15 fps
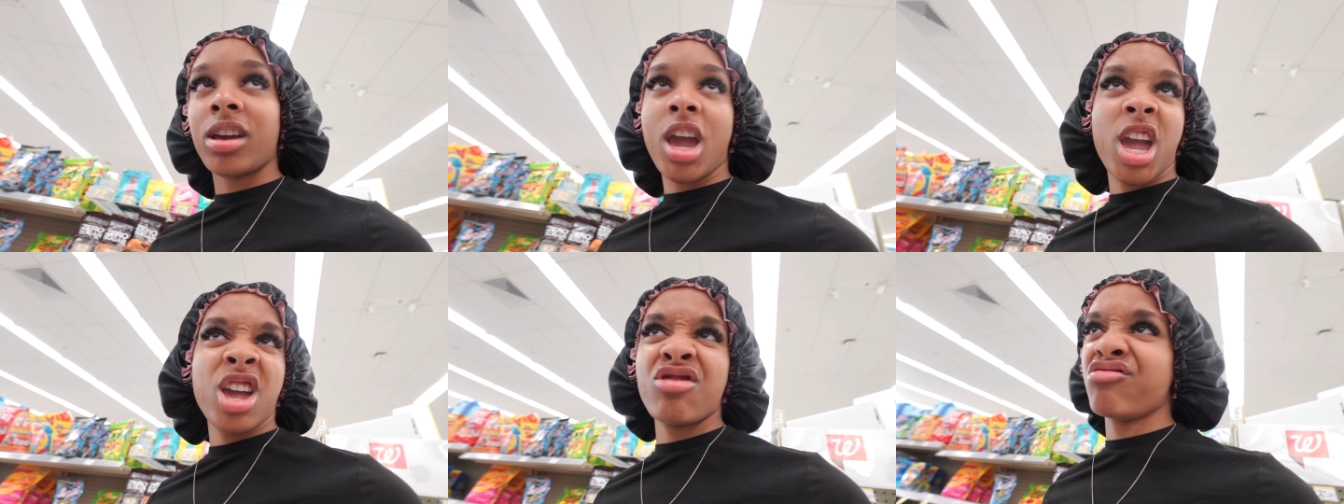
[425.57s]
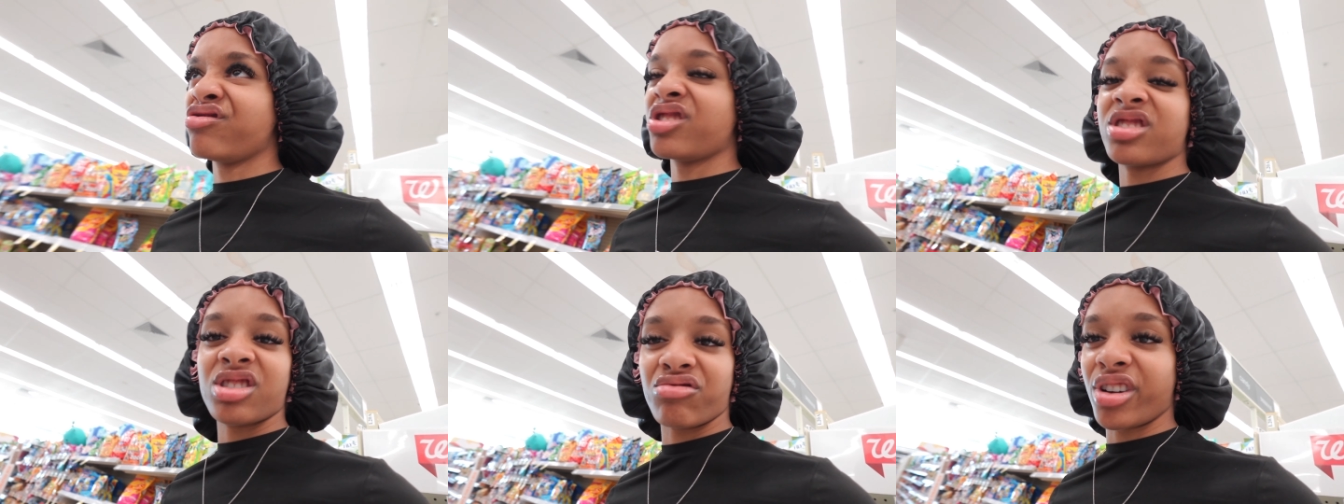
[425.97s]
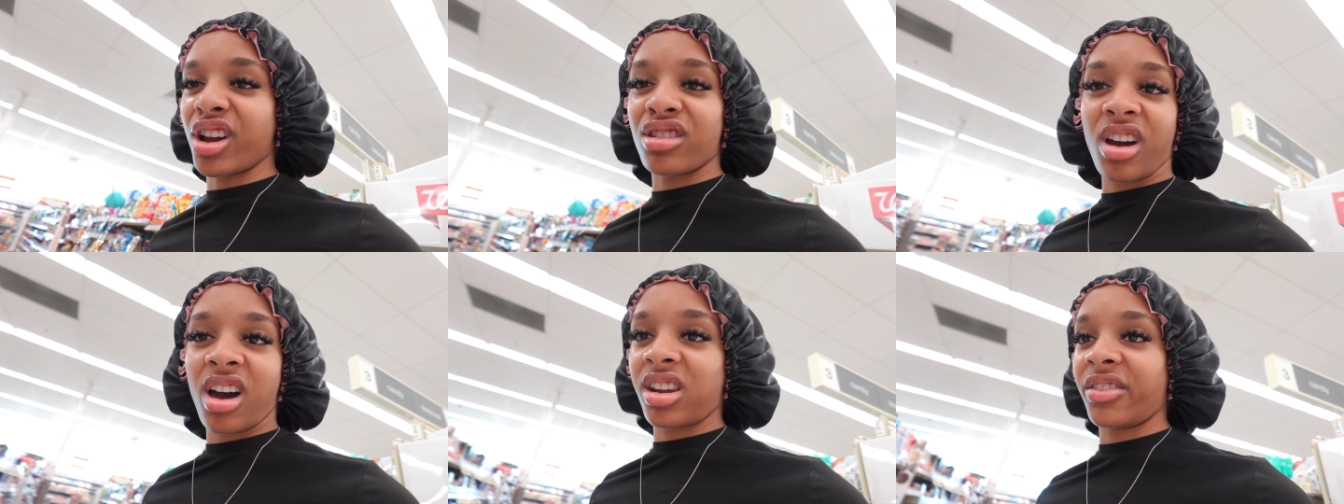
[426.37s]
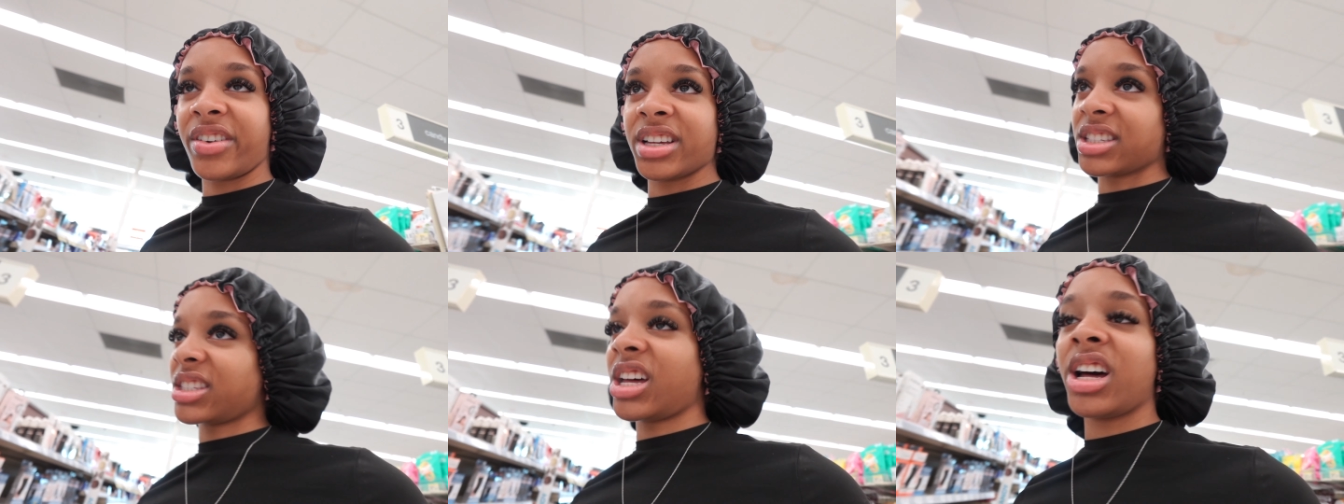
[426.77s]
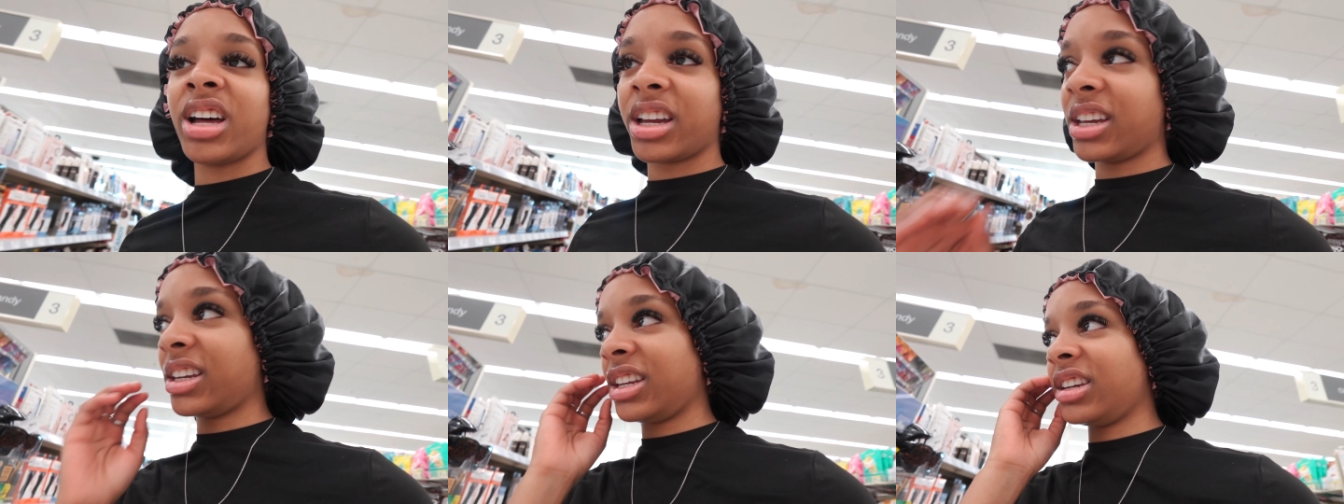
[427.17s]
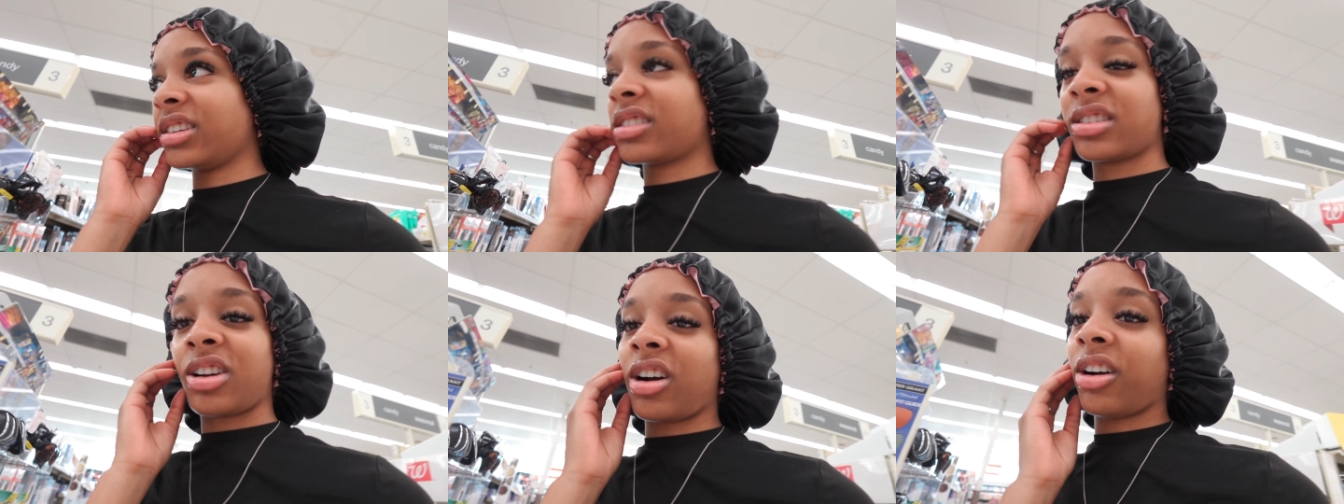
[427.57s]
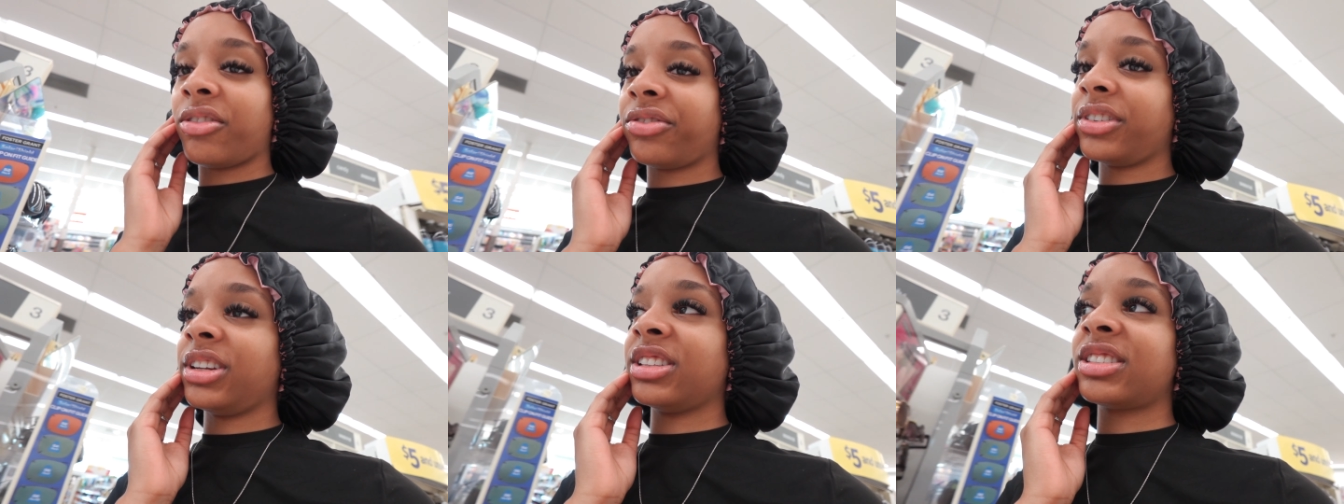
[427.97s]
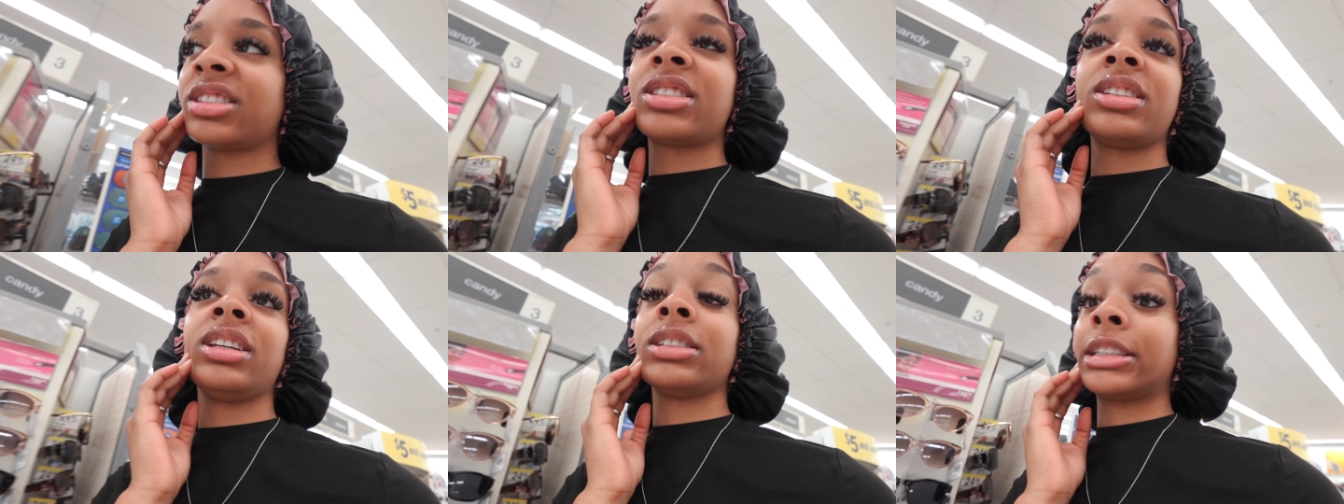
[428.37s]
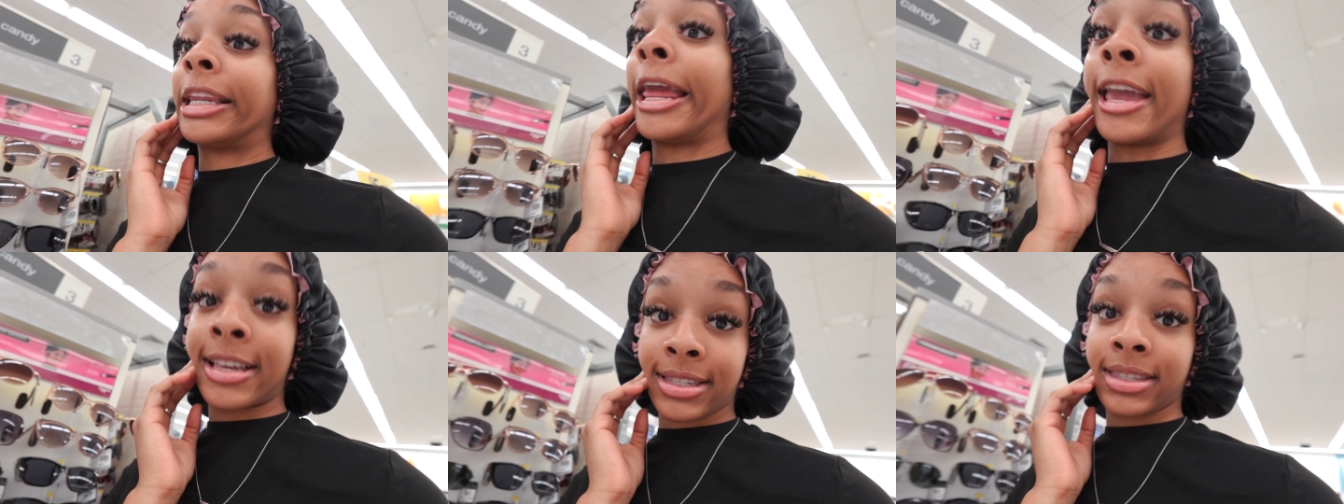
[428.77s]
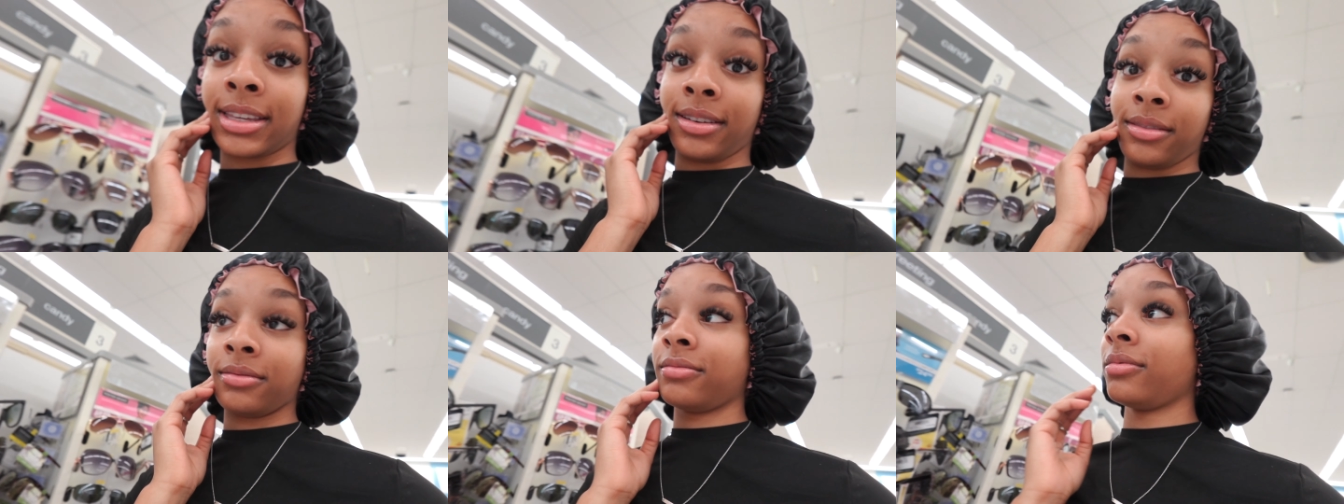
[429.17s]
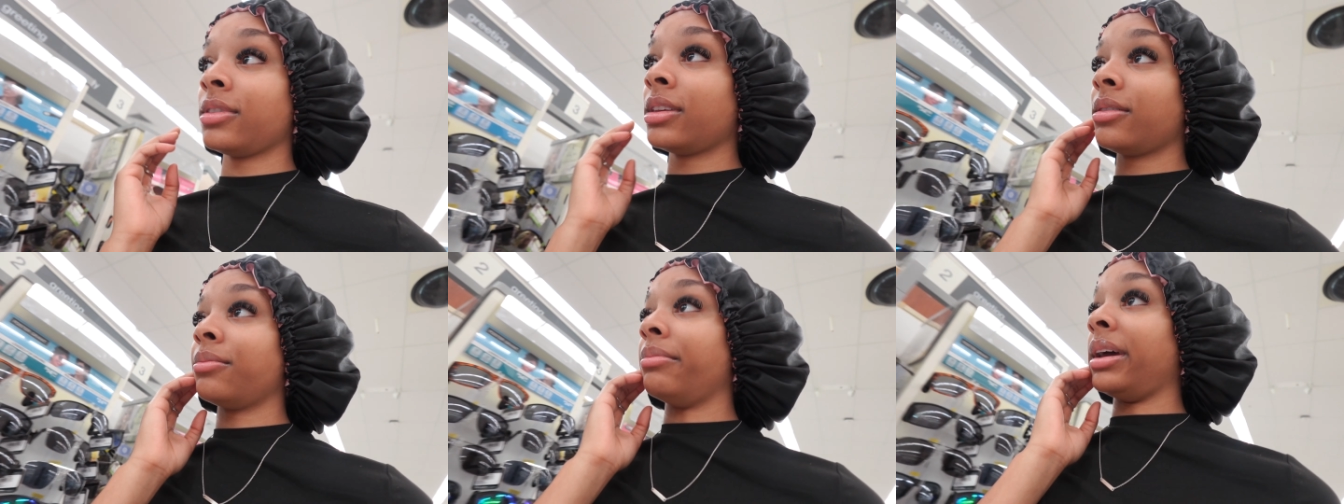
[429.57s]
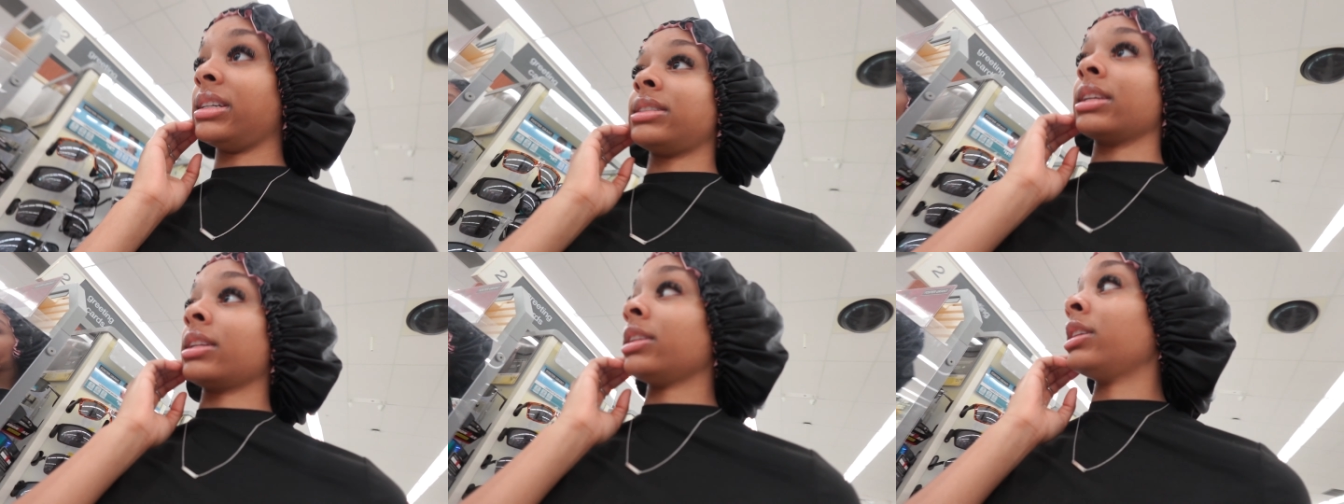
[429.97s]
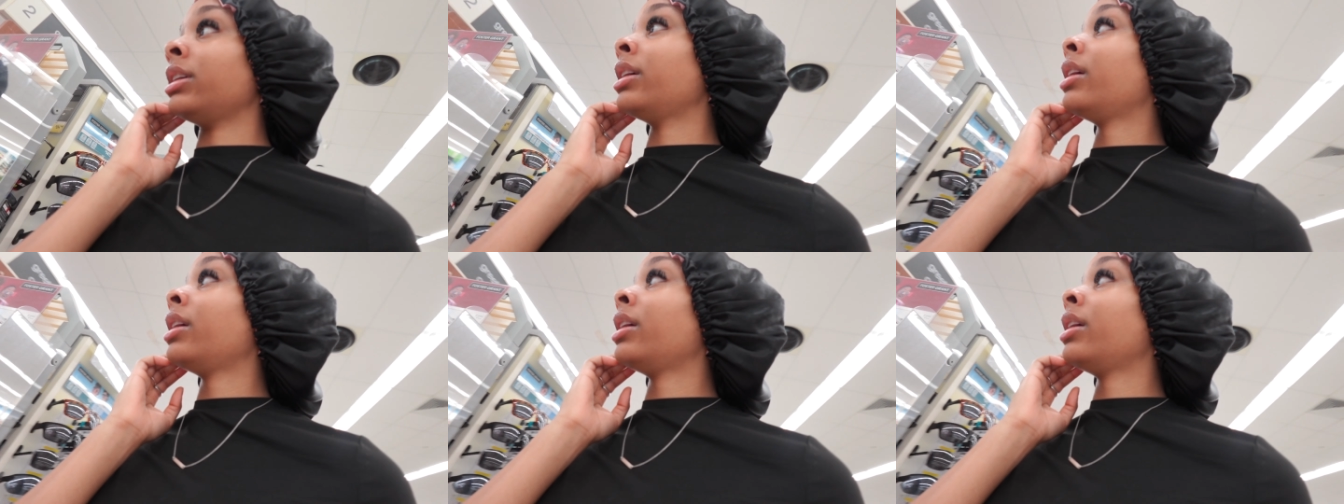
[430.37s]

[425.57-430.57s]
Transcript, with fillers: And he was just around all of us hugging and coughing and sneak nasty, basically.